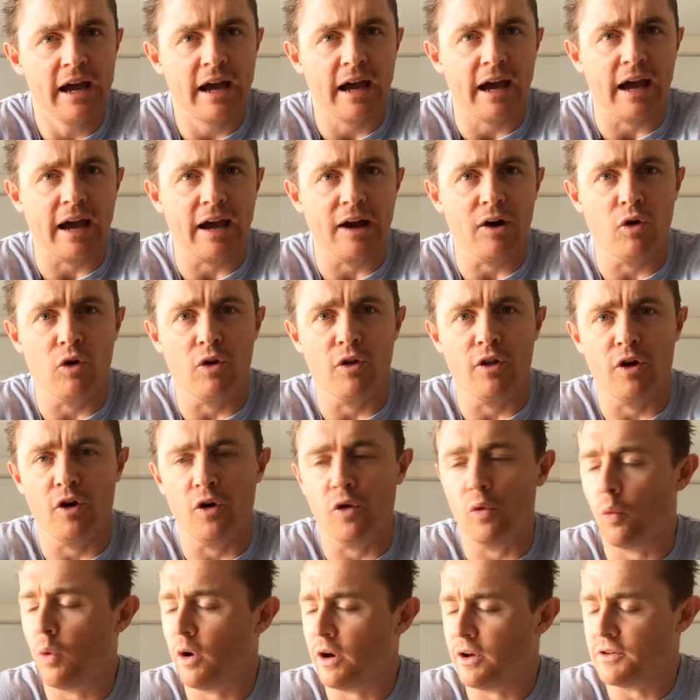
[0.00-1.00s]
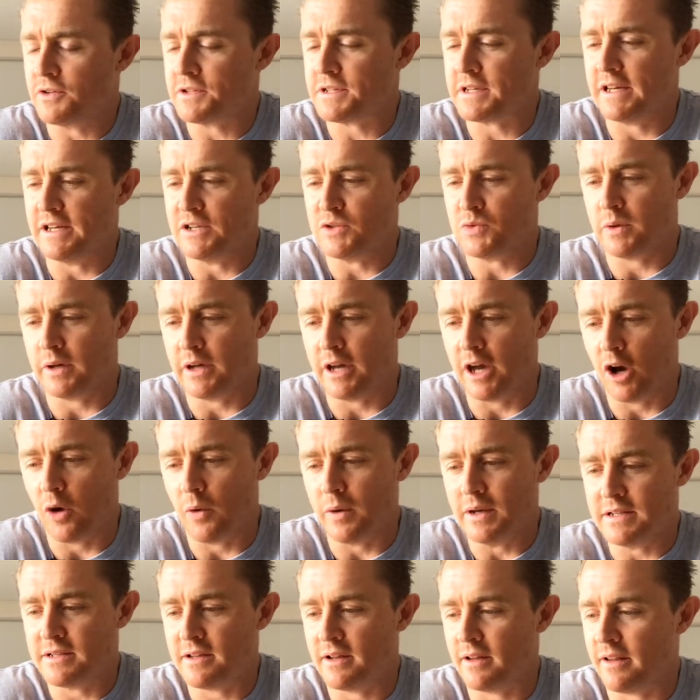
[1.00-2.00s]
Although what you'll see as we go
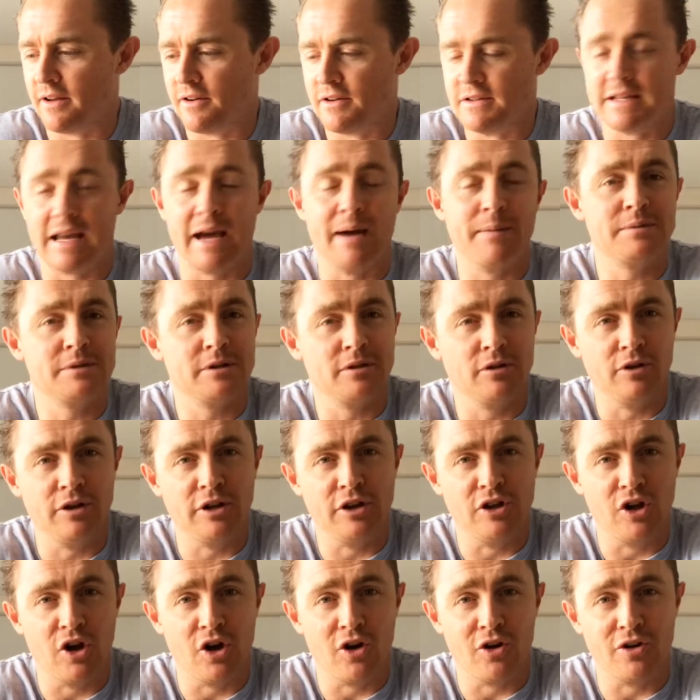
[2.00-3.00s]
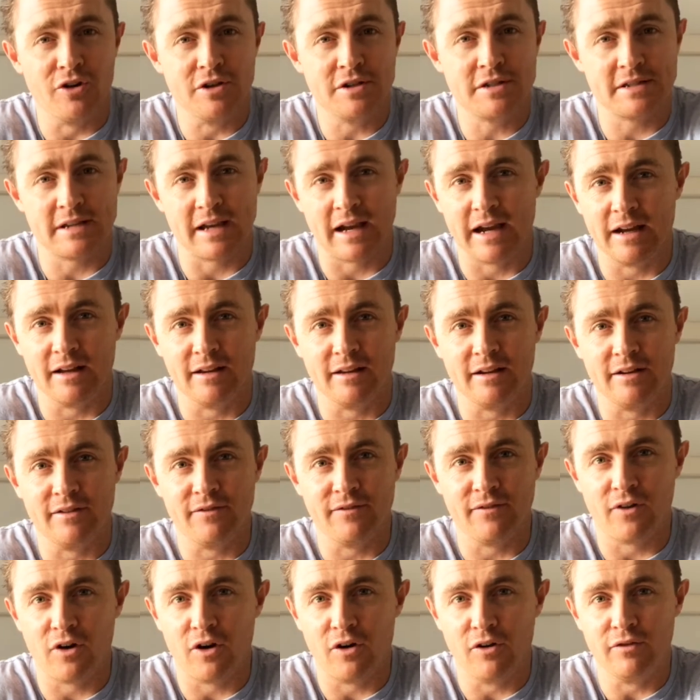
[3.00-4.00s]
is that there is absolutely no sale
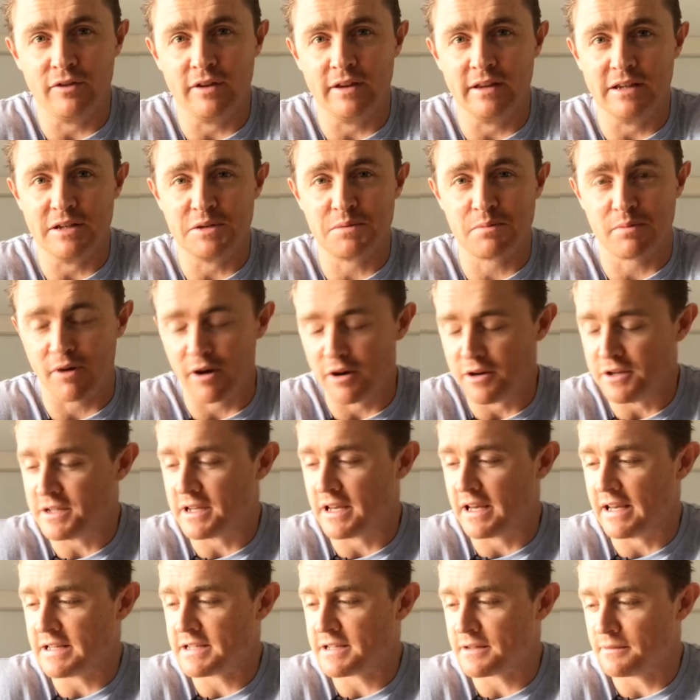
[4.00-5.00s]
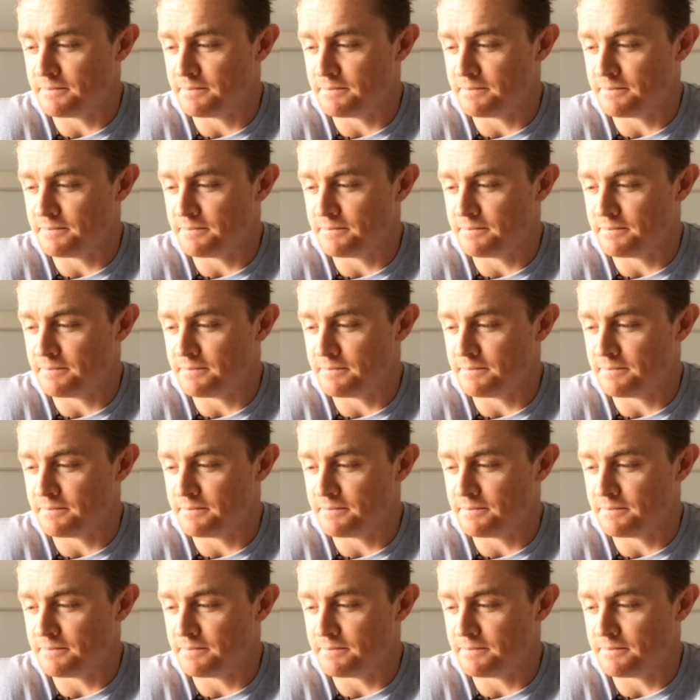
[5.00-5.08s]
involved in this process.